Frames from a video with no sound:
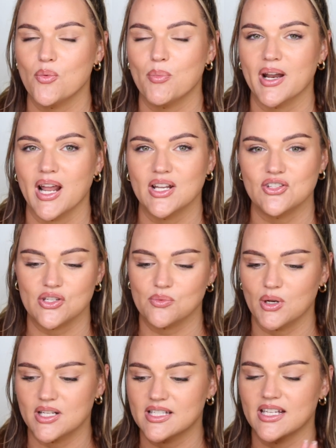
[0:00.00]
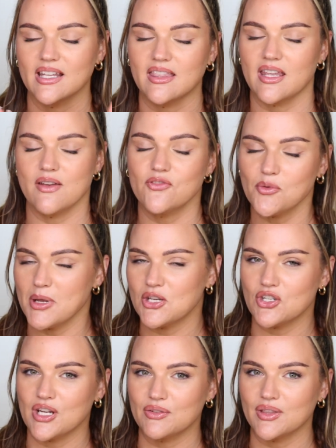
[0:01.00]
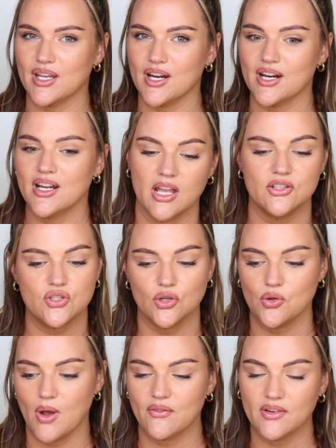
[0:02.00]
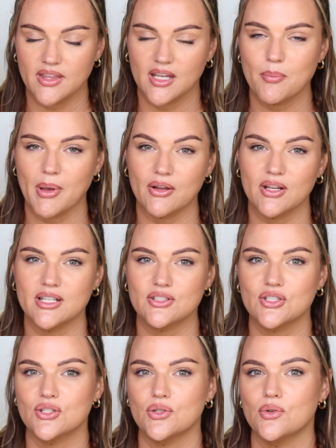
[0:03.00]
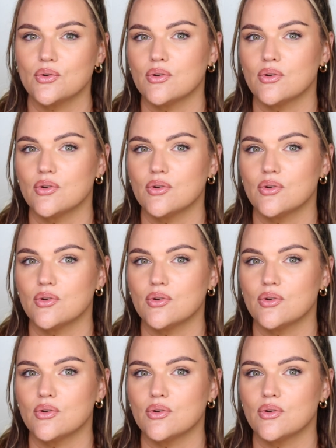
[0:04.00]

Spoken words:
but I just wanted to get the information out there and show you everything about it to